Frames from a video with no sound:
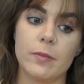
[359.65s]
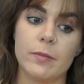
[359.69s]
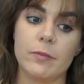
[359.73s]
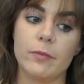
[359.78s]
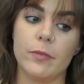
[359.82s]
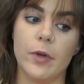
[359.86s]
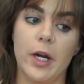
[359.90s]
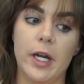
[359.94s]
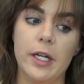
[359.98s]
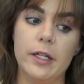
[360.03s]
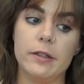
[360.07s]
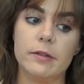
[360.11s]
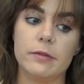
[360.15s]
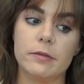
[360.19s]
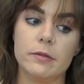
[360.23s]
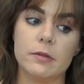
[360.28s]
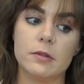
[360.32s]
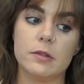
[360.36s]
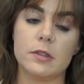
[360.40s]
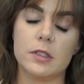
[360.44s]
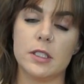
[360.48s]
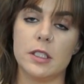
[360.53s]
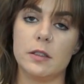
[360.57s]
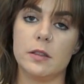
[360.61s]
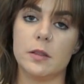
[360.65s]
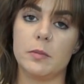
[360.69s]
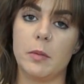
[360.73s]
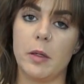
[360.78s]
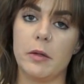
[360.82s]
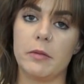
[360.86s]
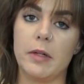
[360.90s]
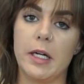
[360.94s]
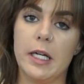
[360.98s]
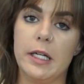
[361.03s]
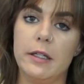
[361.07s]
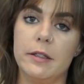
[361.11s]
right? Sounds
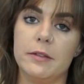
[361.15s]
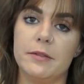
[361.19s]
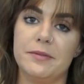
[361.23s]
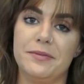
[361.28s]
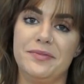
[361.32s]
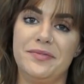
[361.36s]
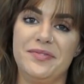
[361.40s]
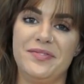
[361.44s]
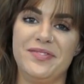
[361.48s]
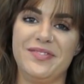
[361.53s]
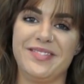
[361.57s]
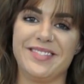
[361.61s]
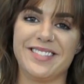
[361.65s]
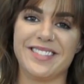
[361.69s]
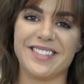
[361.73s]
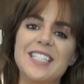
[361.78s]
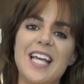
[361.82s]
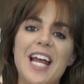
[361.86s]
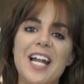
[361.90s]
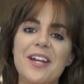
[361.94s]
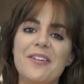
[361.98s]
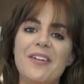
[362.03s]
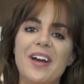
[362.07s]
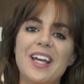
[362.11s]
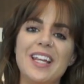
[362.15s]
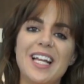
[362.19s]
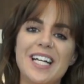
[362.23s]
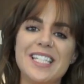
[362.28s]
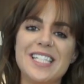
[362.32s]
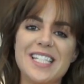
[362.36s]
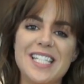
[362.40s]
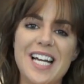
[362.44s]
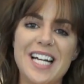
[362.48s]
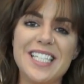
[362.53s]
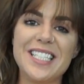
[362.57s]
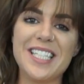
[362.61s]
about right. Anyway,
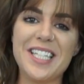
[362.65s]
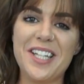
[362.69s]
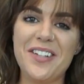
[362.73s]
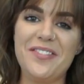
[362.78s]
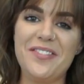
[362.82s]
that's the end of the